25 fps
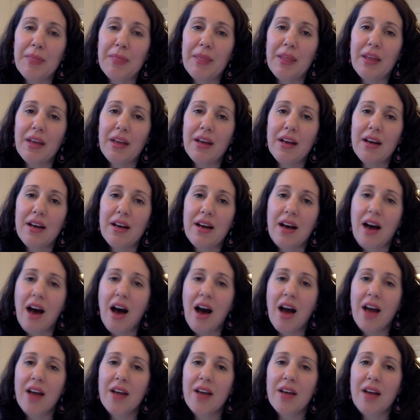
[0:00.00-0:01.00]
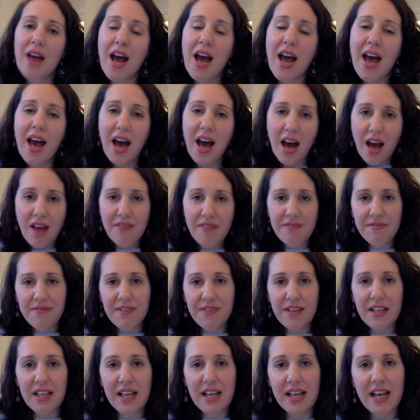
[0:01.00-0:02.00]
I
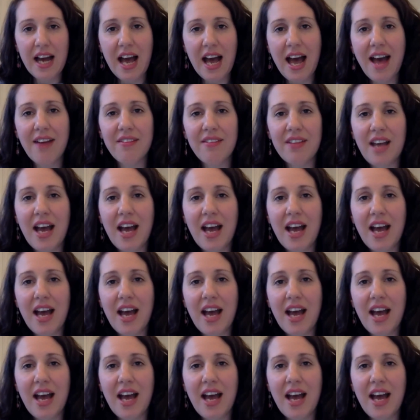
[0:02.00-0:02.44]
feel like I have